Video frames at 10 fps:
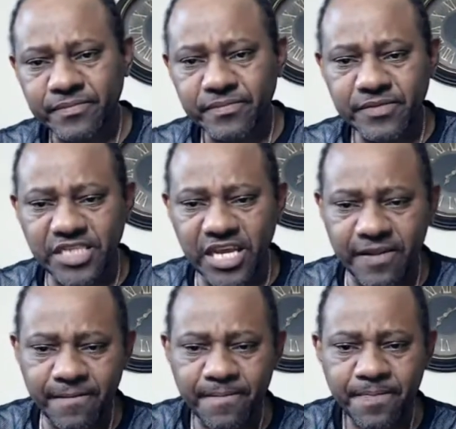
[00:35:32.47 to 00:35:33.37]
Saying?
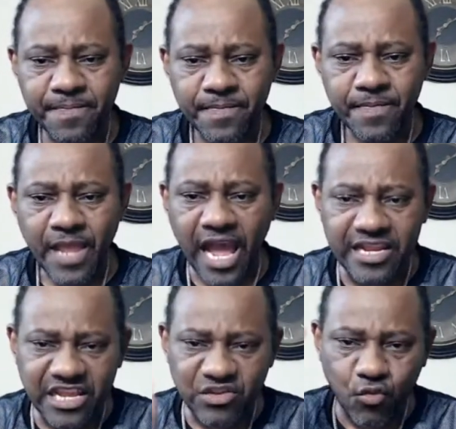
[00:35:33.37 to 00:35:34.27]
And
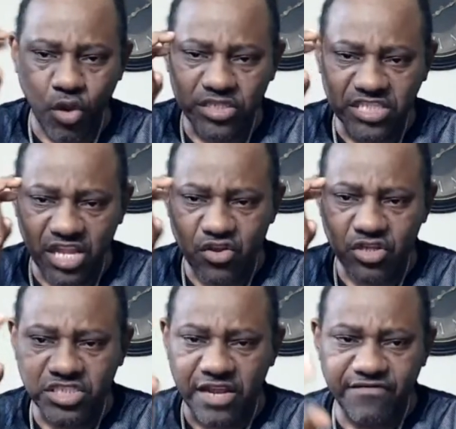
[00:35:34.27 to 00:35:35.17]
then question
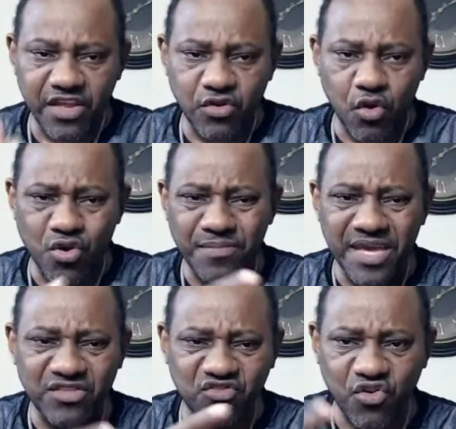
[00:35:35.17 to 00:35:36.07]
yourself. Then, oh, him
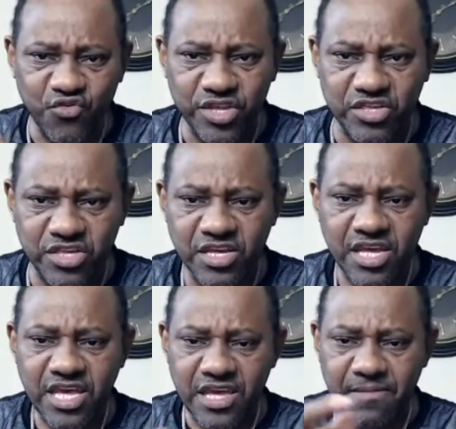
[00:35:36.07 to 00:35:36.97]
get so rich.
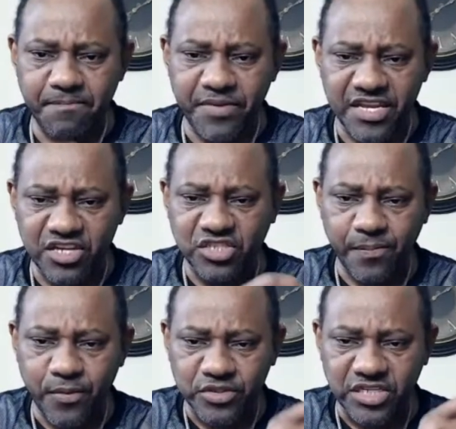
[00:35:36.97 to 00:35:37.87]
Him pay not
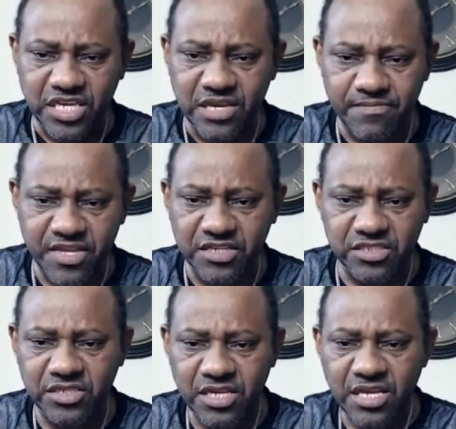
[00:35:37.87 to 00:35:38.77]
supposed to give him
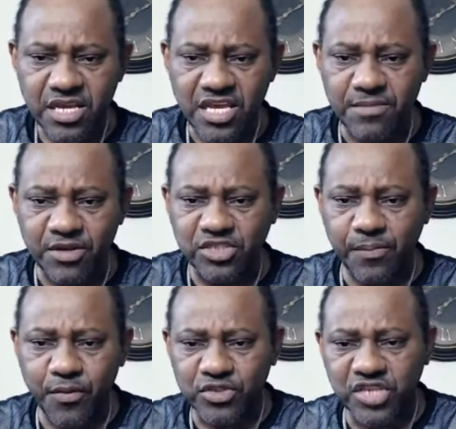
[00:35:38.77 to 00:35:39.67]
this. Him not
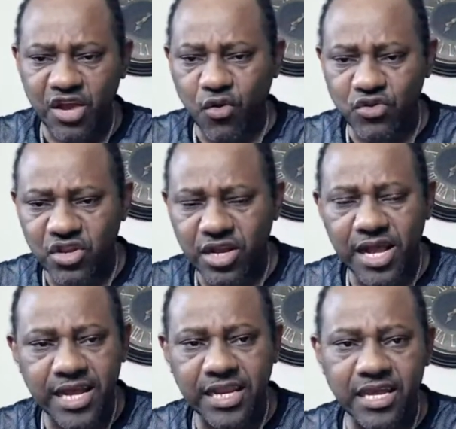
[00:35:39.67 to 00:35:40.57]
supposed to cut no
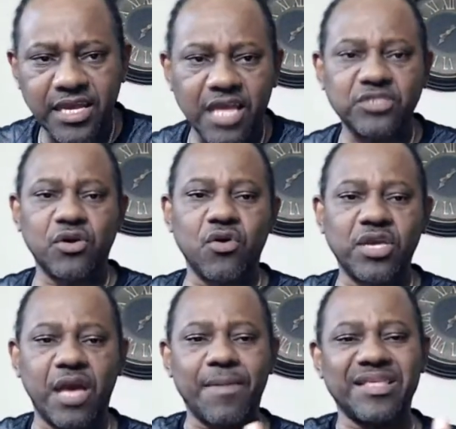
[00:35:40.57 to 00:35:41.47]
corner. You can't say, okay,
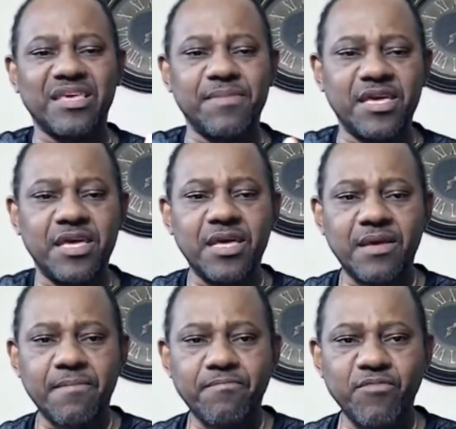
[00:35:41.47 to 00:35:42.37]
a man give me
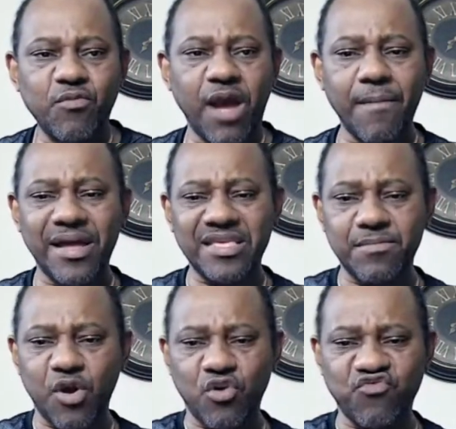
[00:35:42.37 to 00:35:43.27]

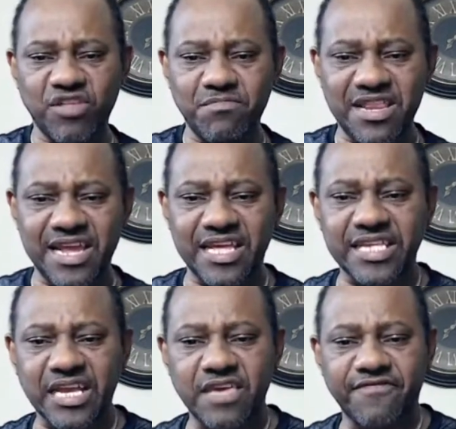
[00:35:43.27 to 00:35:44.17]
100 million as a
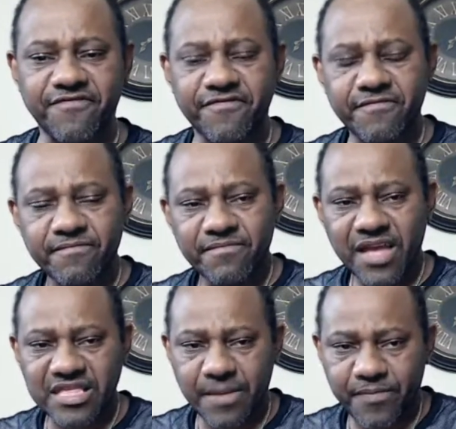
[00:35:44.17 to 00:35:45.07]
gift.
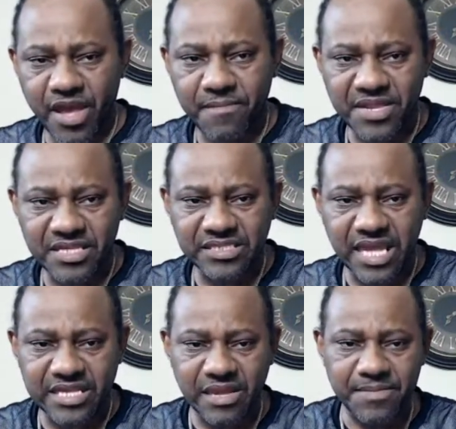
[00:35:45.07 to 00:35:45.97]
As a prime minister,
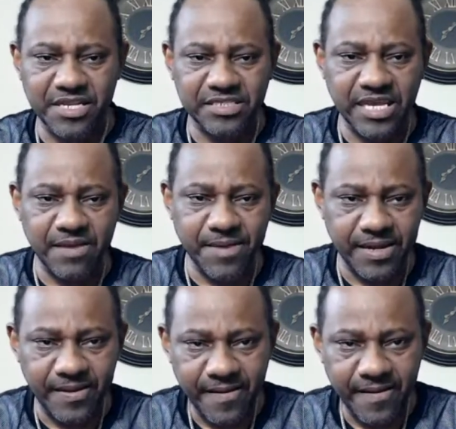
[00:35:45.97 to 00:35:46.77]
as a minister, you mad?